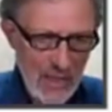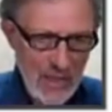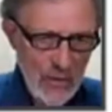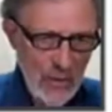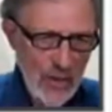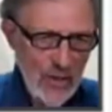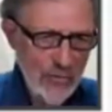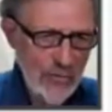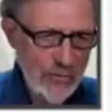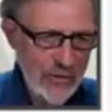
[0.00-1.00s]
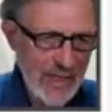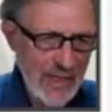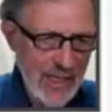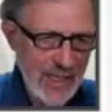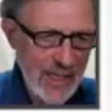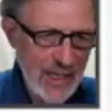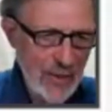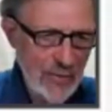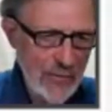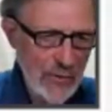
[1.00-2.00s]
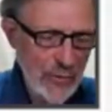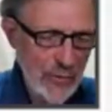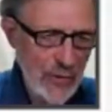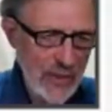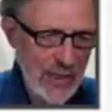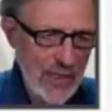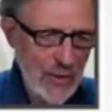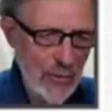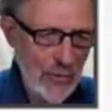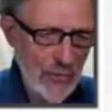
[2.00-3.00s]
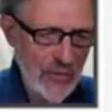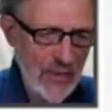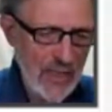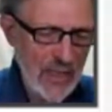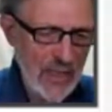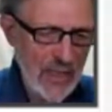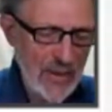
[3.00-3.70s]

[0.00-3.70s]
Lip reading: You'll also see that here, for short, I use the